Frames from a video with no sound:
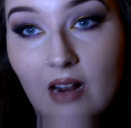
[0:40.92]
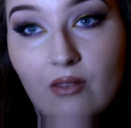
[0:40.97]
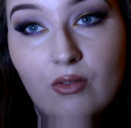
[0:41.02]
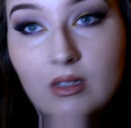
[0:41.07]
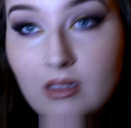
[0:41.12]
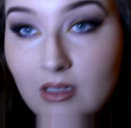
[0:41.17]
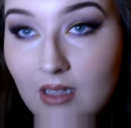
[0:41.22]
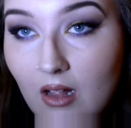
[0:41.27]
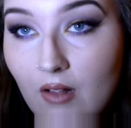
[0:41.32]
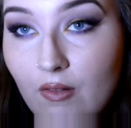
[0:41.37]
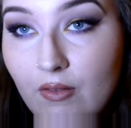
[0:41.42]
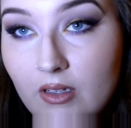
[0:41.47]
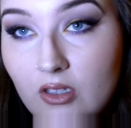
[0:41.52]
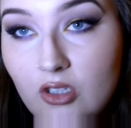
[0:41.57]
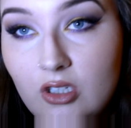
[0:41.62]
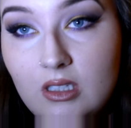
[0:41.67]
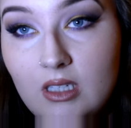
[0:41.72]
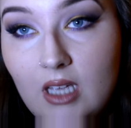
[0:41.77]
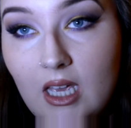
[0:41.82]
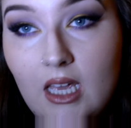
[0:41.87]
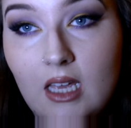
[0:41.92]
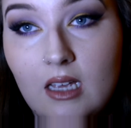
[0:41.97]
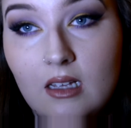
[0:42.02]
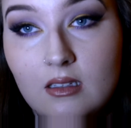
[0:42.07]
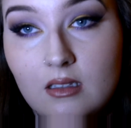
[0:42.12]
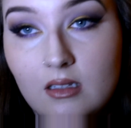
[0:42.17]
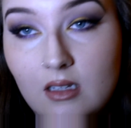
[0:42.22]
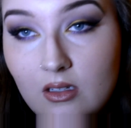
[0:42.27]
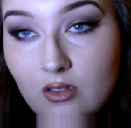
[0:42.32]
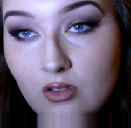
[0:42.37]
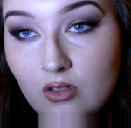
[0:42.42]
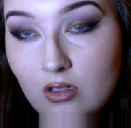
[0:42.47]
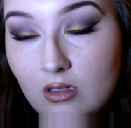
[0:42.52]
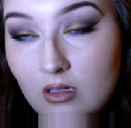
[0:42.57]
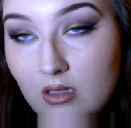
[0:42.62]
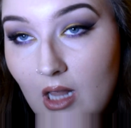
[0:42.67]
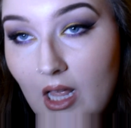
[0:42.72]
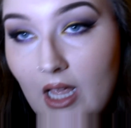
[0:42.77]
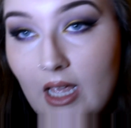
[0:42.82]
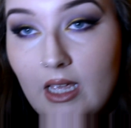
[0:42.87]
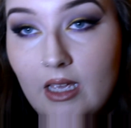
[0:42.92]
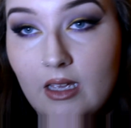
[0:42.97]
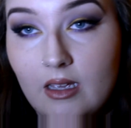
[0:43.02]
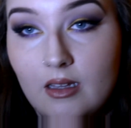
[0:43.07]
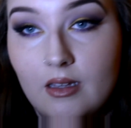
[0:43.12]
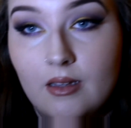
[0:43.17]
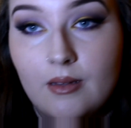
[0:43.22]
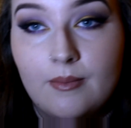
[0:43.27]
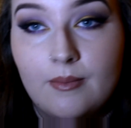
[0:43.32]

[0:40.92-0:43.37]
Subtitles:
every selfie she takes is just like,